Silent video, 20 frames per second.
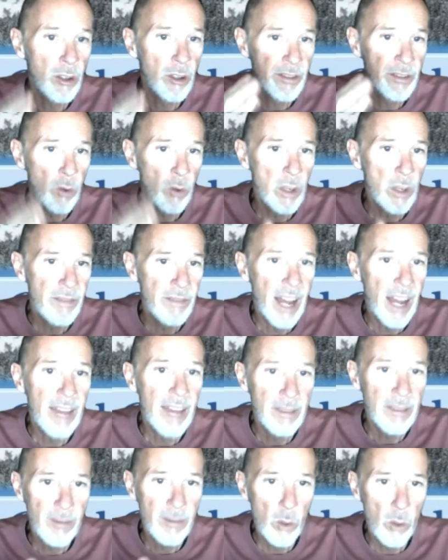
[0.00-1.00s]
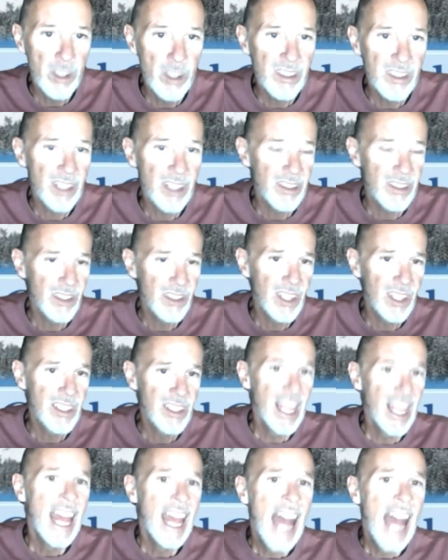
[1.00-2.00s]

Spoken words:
verse 45 and 46, it says,